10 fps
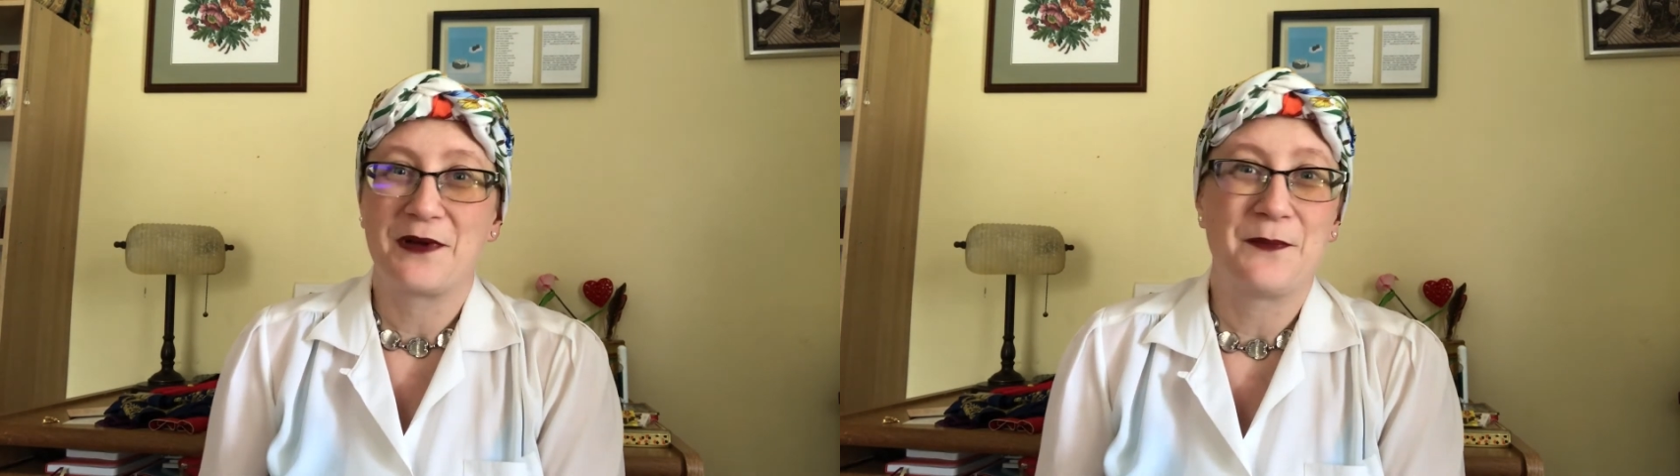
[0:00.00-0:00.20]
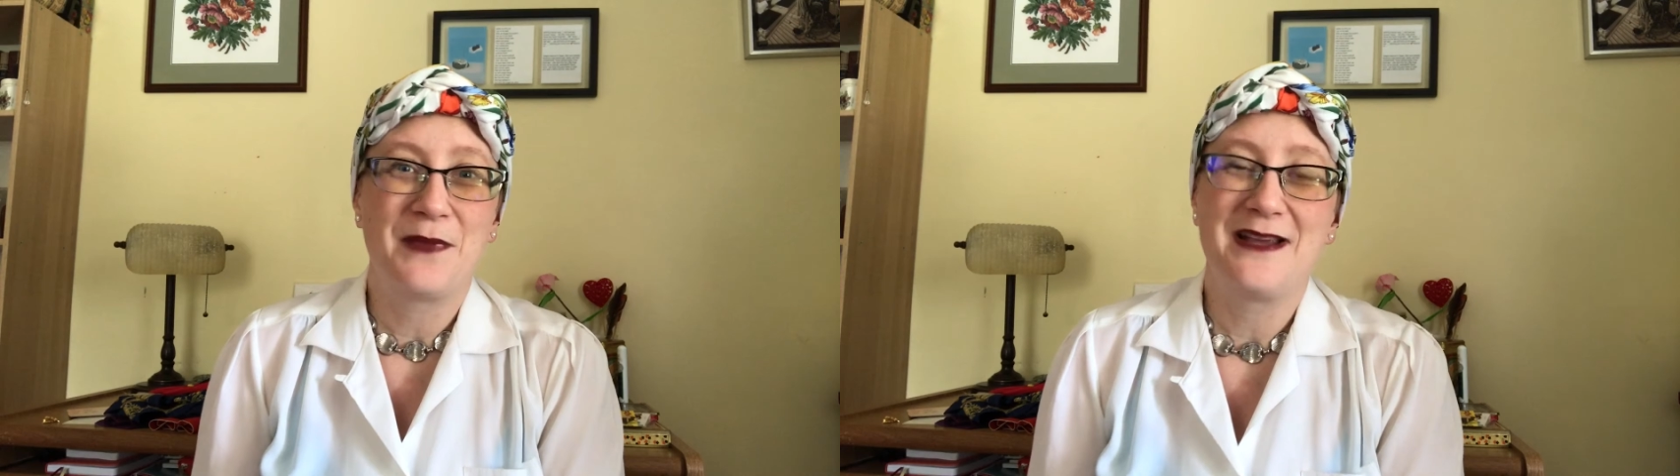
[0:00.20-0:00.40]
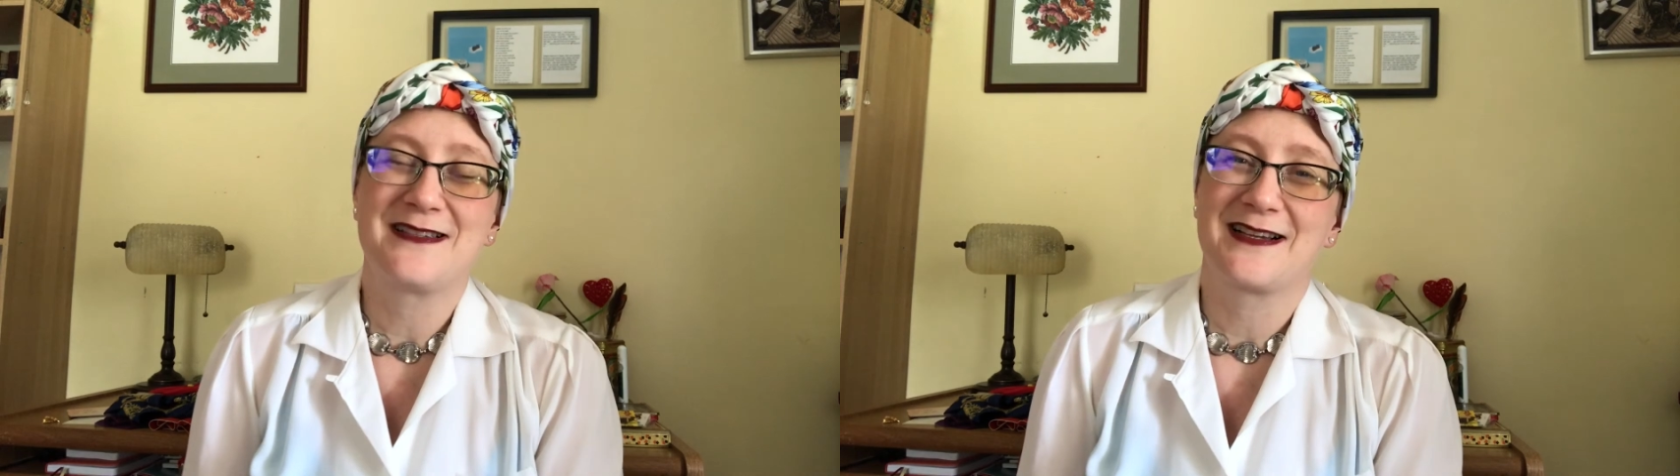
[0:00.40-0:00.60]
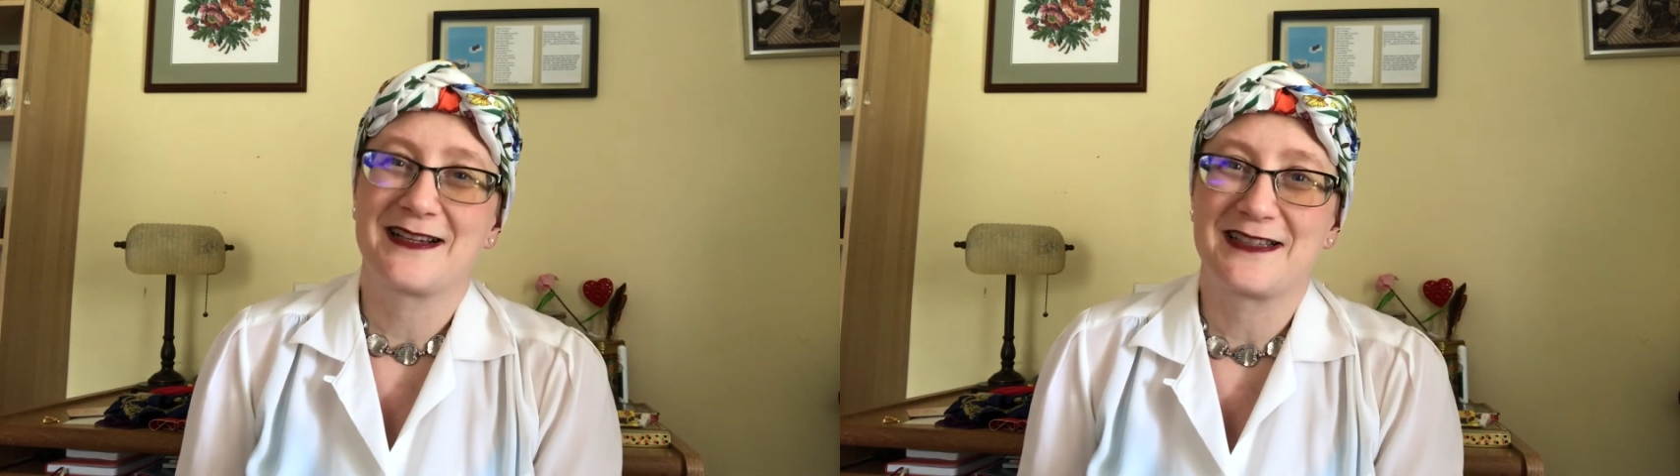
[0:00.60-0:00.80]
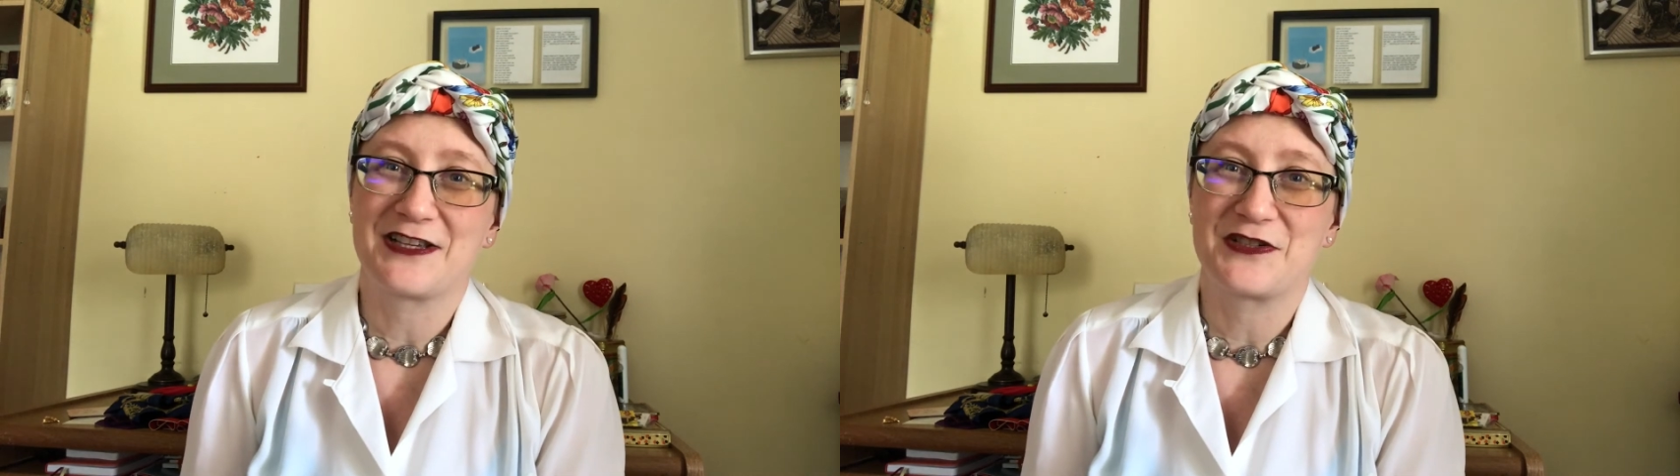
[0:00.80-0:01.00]
amazing
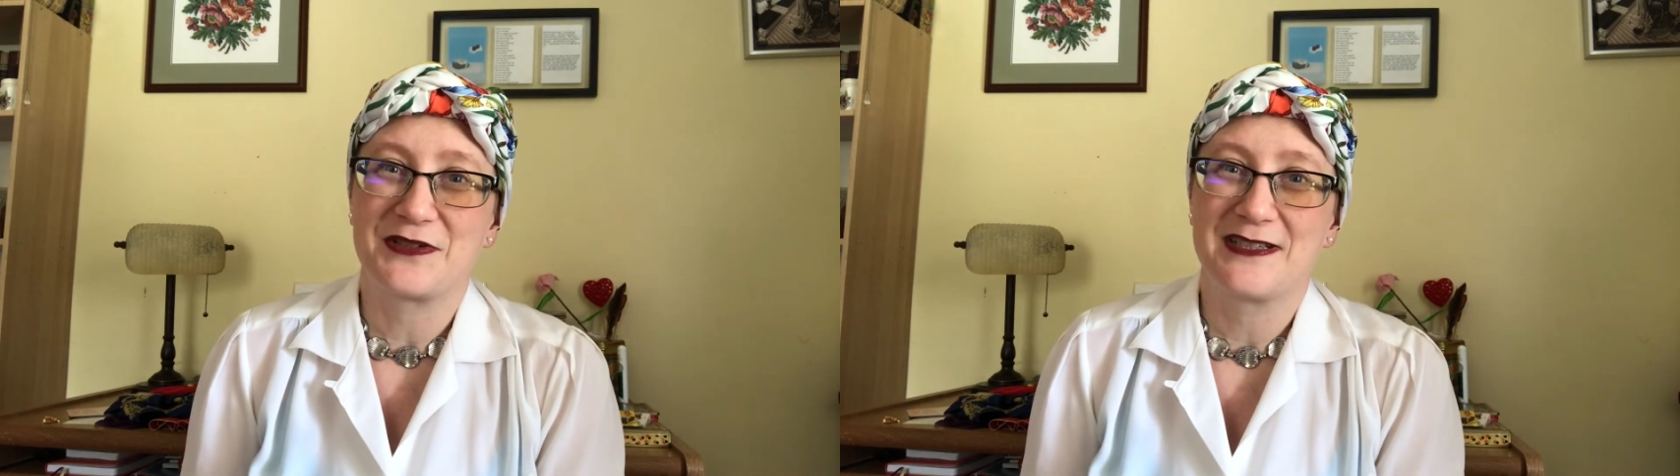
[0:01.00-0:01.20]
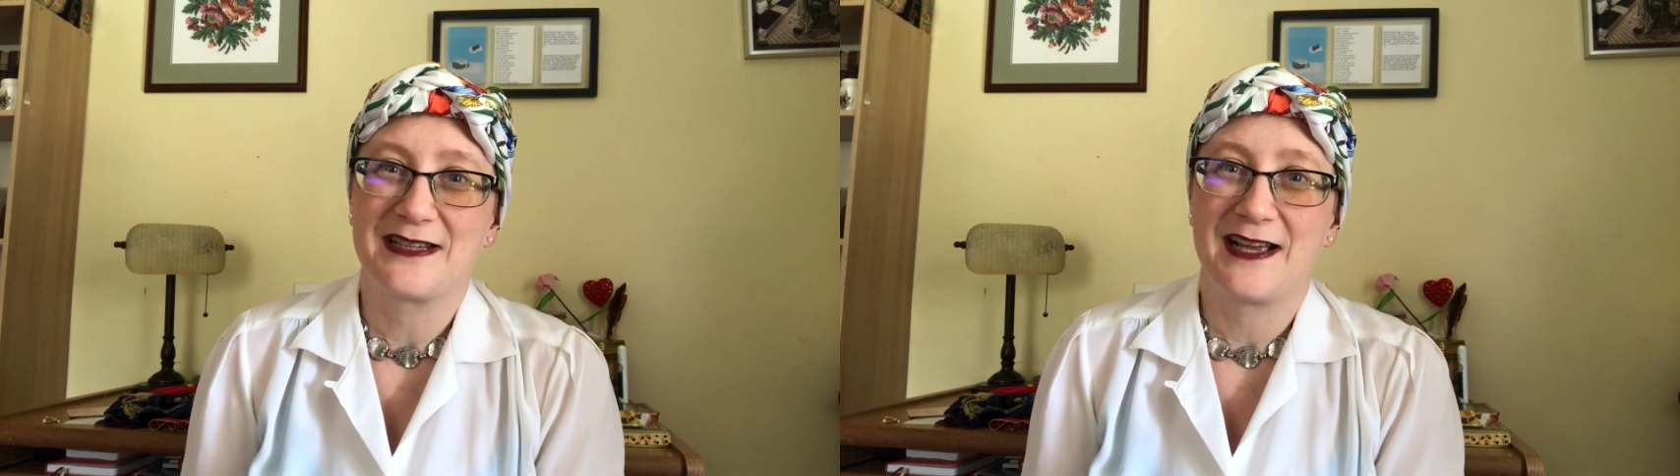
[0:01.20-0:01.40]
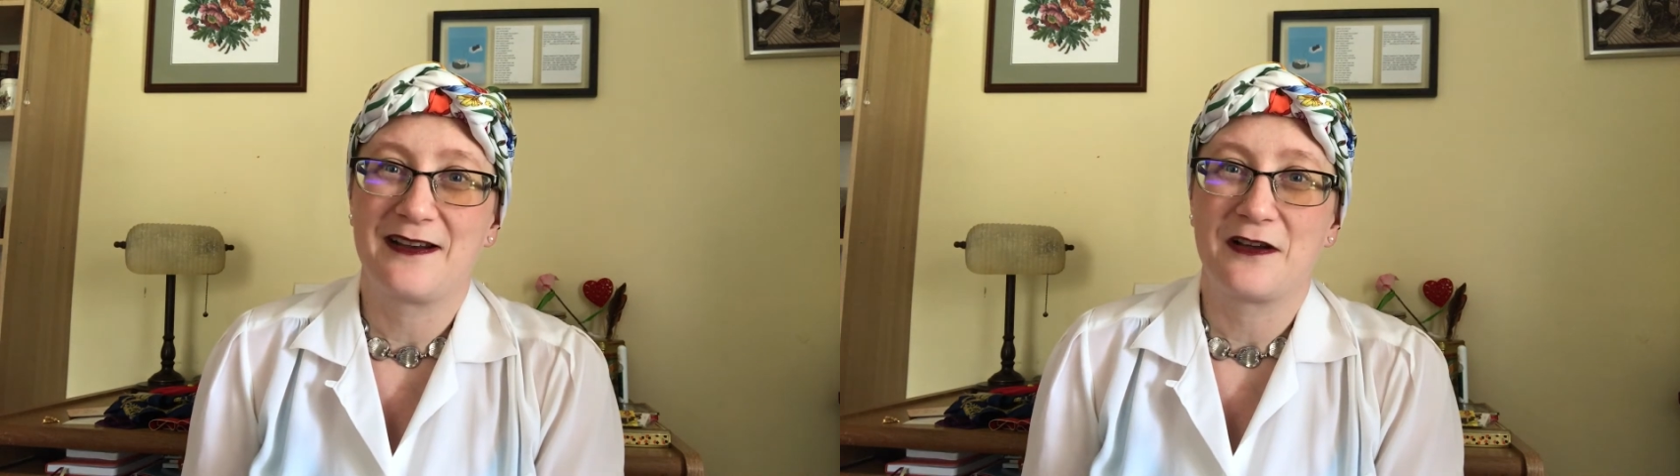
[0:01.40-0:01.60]
accessories and